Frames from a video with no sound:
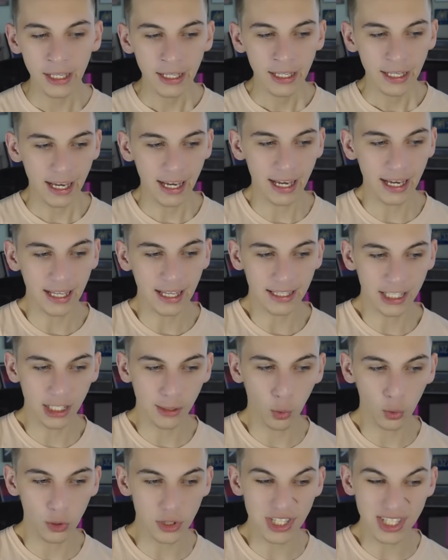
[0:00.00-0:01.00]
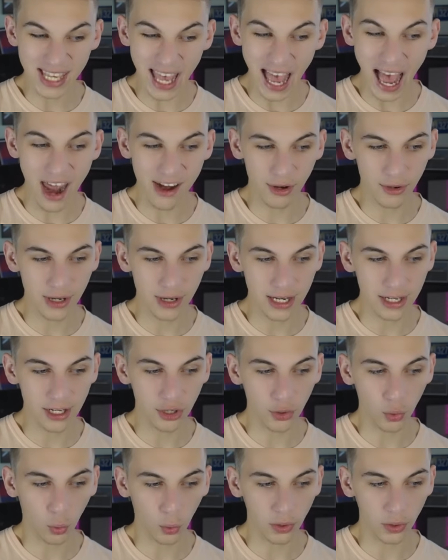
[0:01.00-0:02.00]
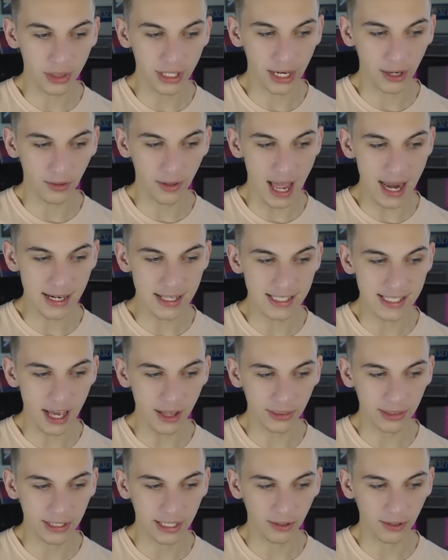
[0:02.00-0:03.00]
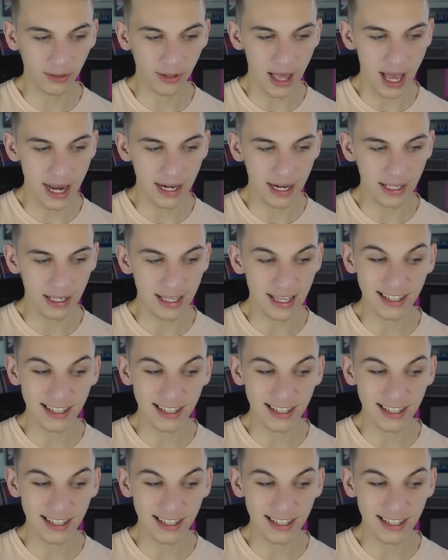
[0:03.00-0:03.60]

a little more scattered into North Carolina, South Carolina,